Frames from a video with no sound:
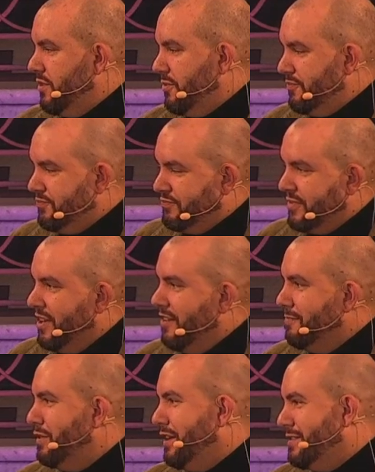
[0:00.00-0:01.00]
So,
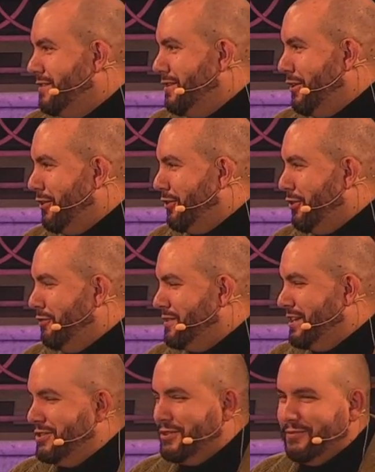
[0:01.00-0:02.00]
but that's another. That's
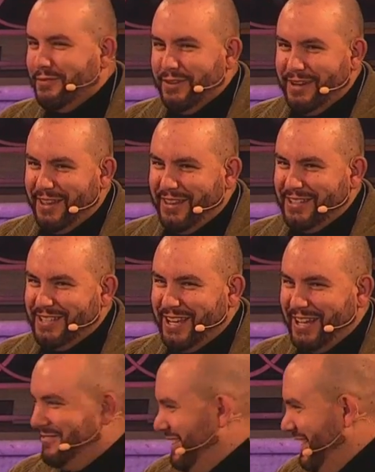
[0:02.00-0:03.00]
another. We'll, have another
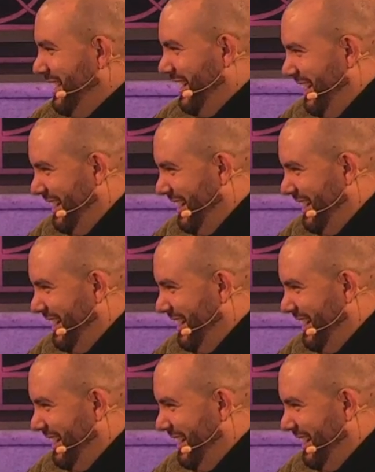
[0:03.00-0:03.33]
time. conversation later.